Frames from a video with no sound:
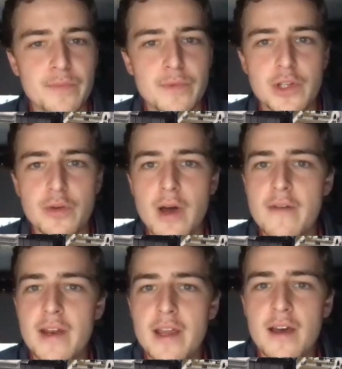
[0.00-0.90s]
do you have
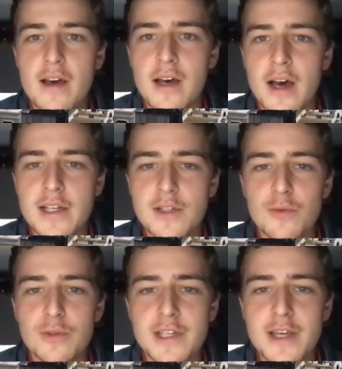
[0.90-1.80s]
any high
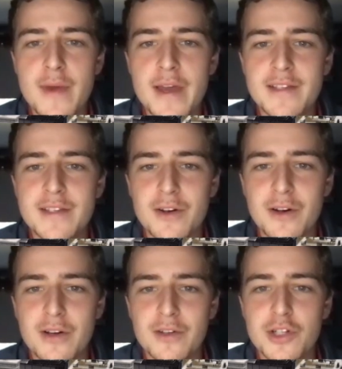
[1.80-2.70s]
school teammates
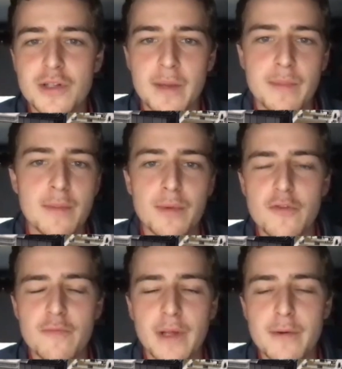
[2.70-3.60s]
or just like people
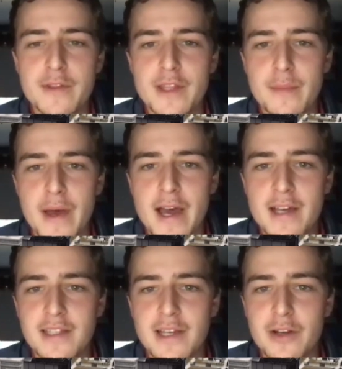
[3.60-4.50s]
you've played with in the
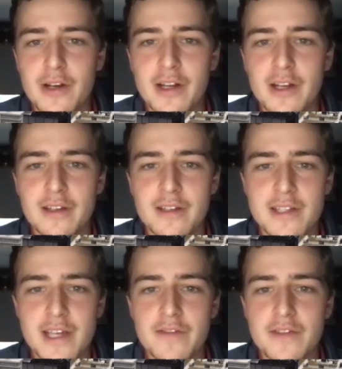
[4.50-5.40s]
past that you're gonna
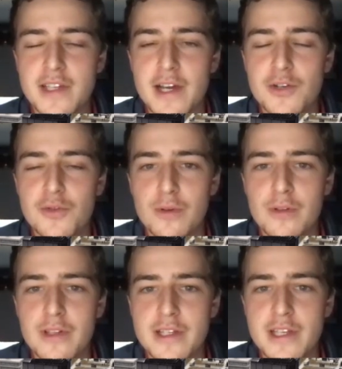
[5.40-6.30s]
see on the
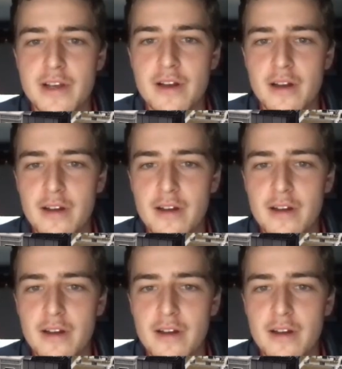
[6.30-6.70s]
schedule this year?